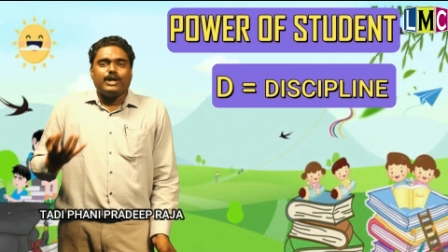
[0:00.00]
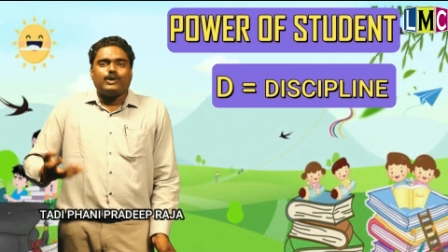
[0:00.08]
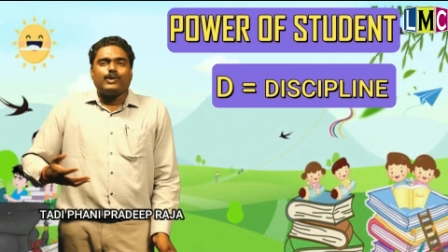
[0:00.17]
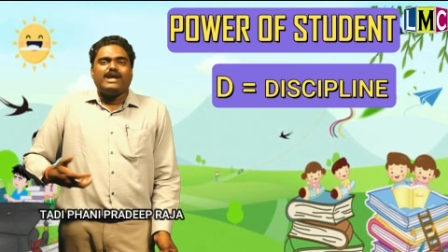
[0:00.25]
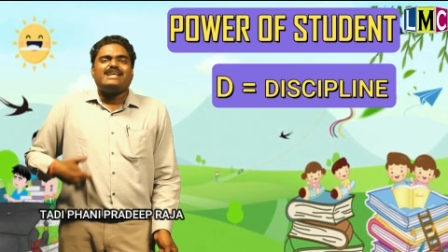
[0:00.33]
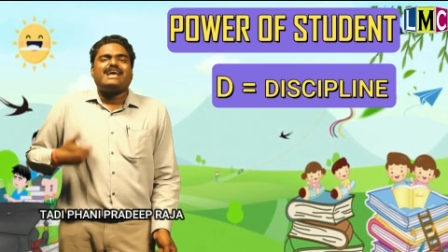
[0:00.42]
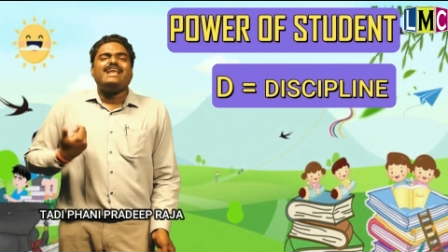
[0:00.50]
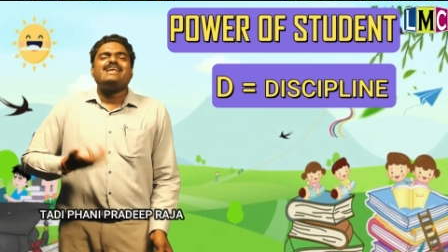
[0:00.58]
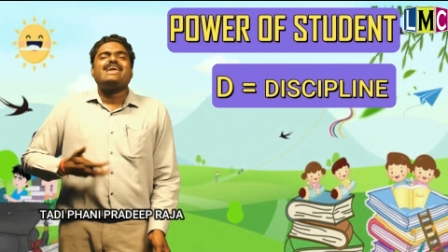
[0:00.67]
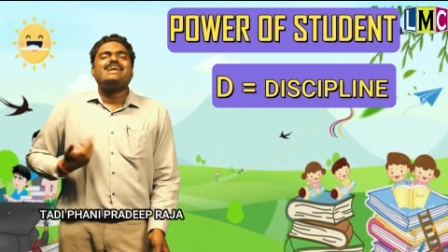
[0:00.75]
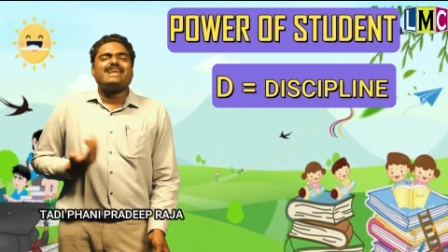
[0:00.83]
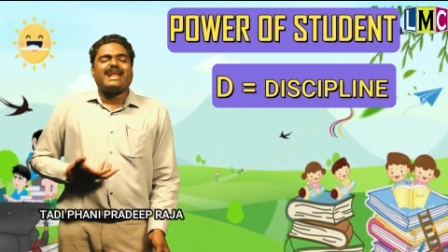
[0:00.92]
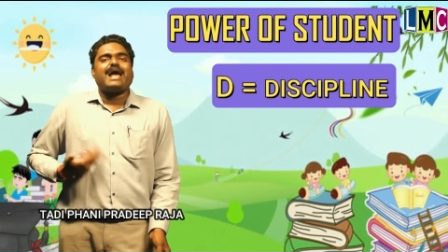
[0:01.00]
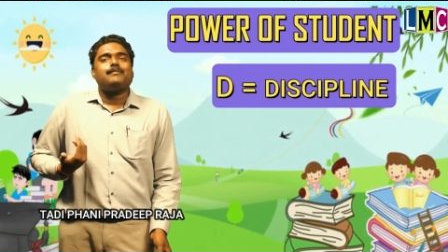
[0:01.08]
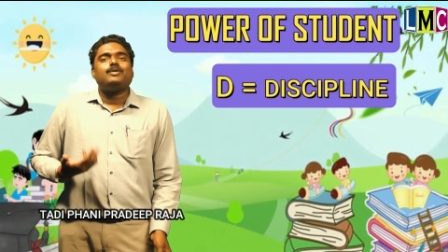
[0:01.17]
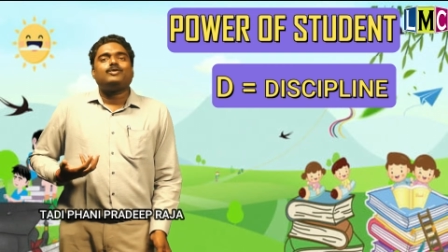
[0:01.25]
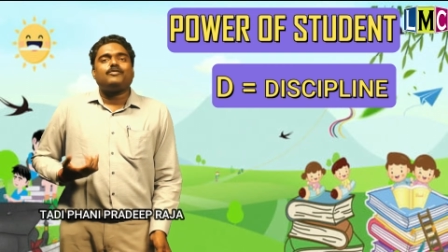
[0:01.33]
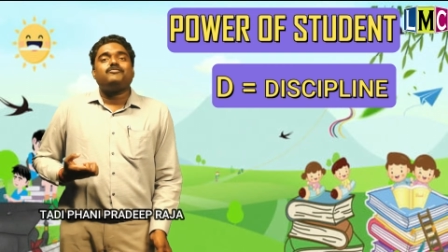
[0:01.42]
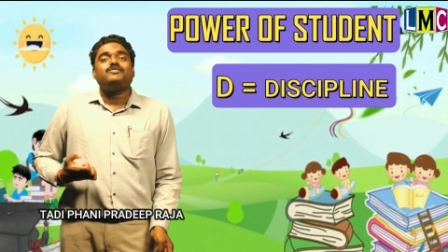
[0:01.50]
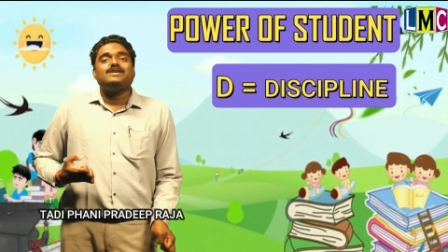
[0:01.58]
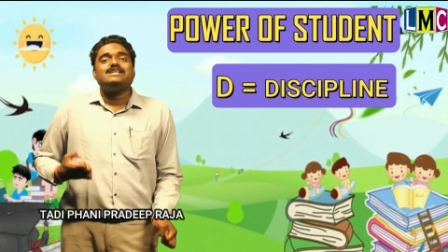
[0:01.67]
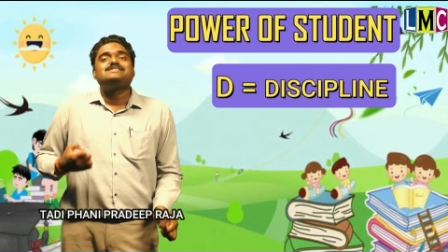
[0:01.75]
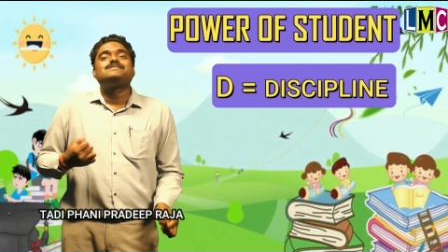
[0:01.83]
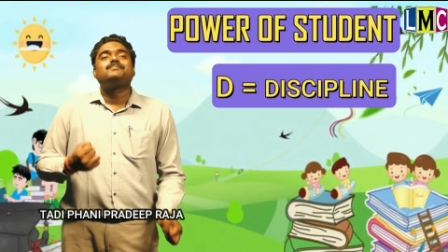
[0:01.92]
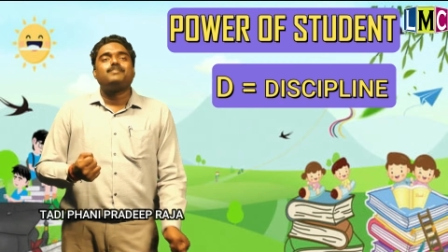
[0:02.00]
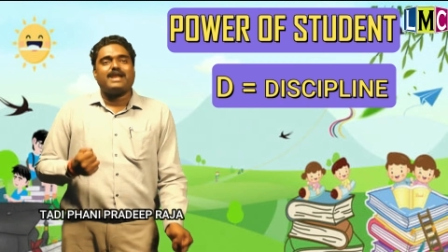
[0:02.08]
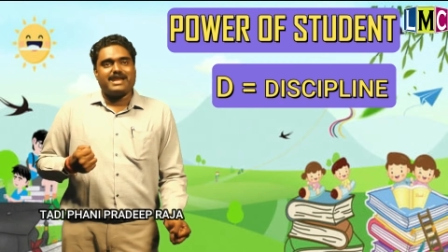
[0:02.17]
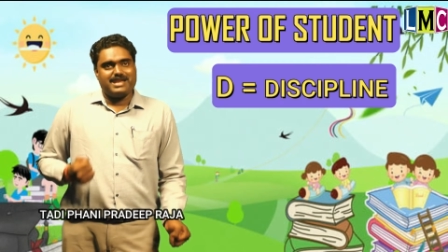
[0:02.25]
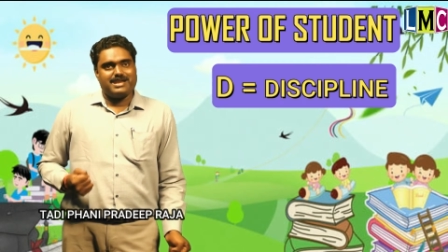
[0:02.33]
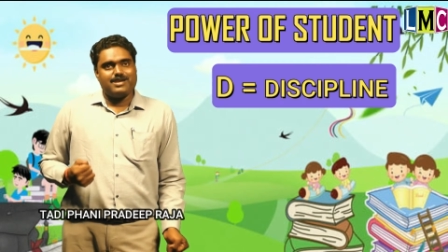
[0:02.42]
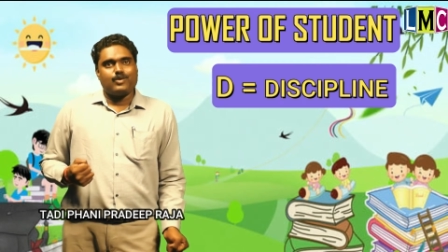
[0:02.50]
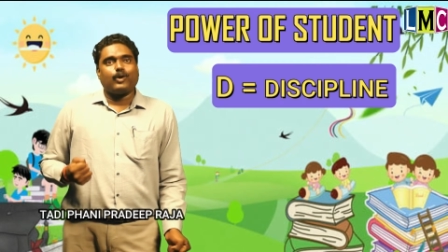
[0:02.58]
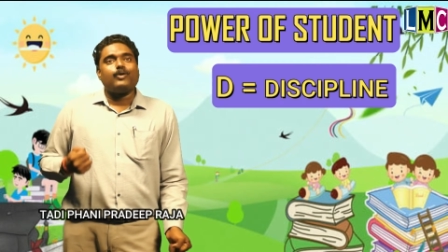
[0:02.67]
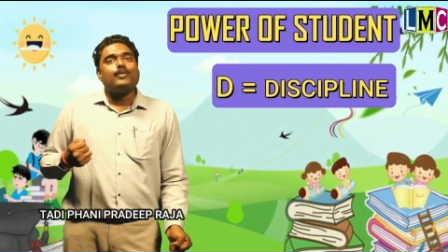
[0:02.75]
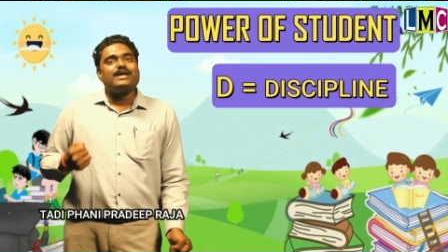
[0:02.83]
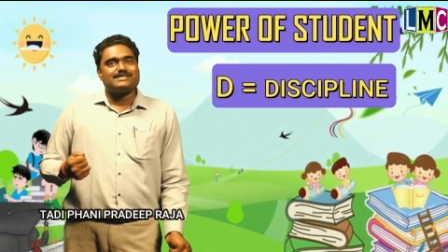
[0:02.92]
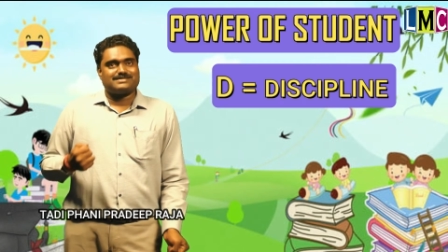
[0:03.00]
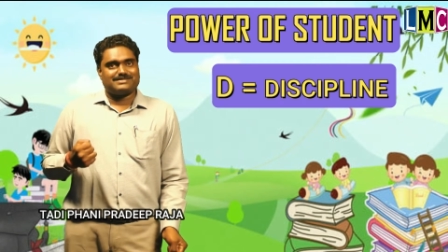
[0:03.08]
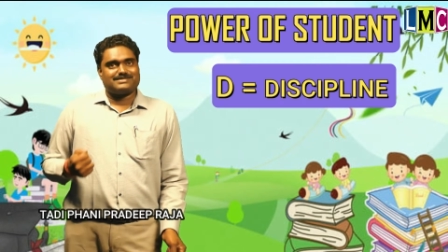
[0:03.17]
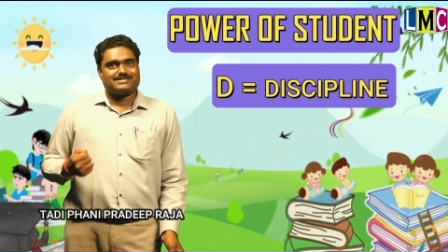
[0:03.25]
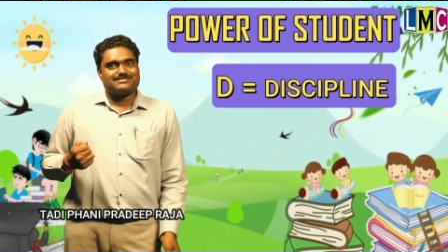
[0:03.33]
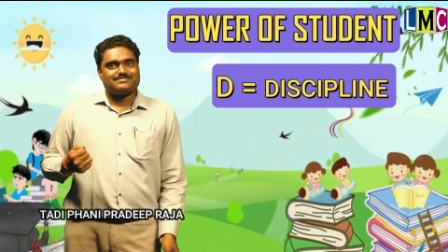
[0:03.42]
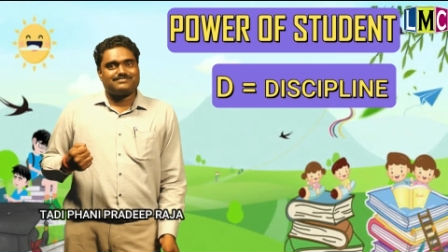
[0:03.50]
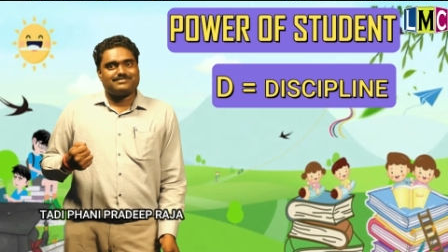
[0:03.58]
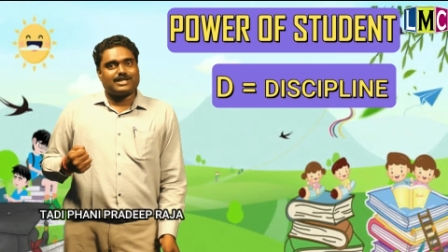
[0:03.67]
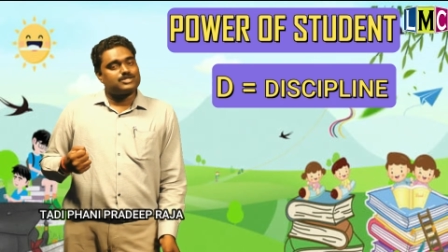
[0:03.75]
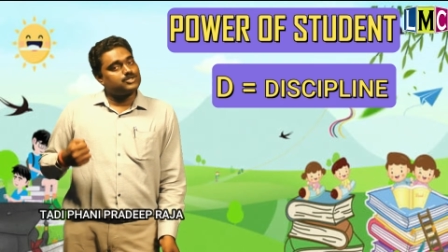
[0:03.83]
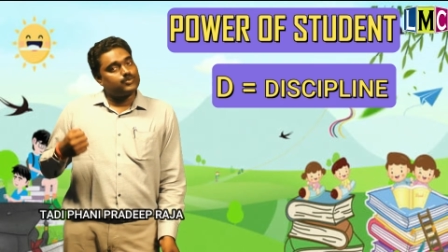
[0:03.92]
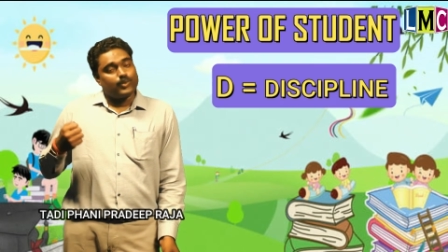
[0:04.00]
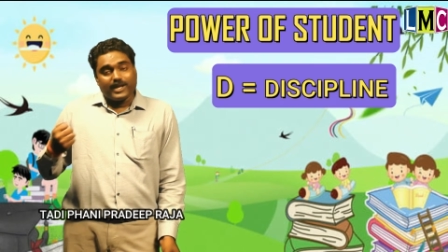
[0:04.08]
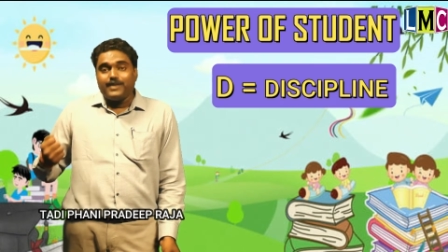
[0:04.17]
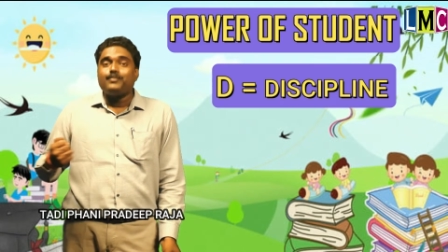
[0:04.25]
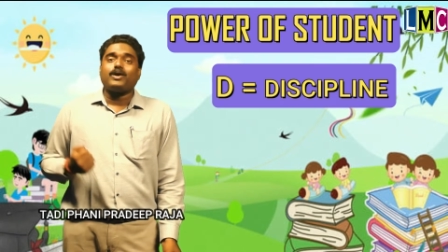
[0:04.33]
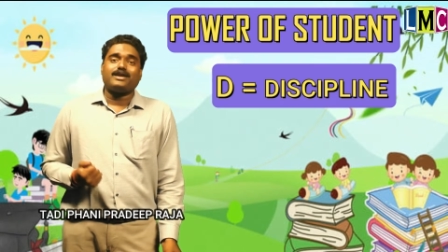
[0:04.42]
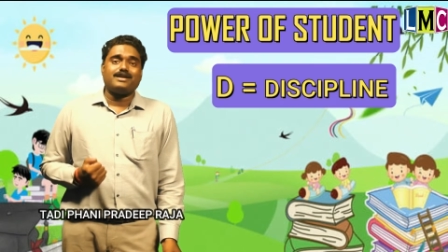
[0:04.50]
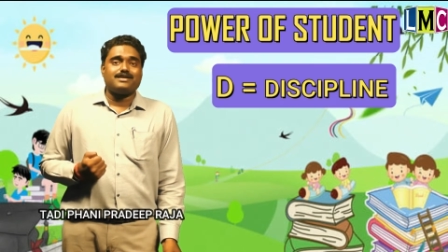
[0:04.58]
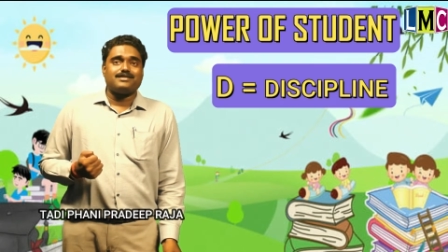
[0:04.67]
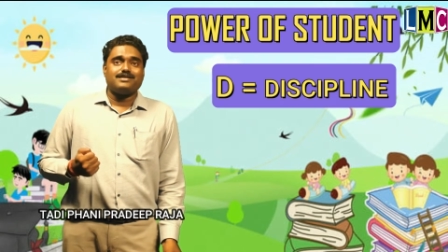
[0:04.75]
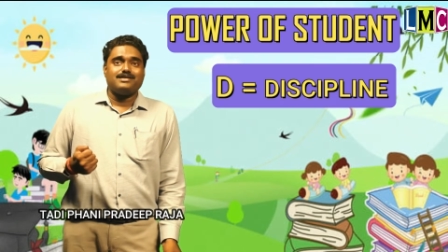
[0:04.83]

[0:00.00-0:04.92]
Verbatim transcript: need to inculcate an habit of discipline always. That's very important.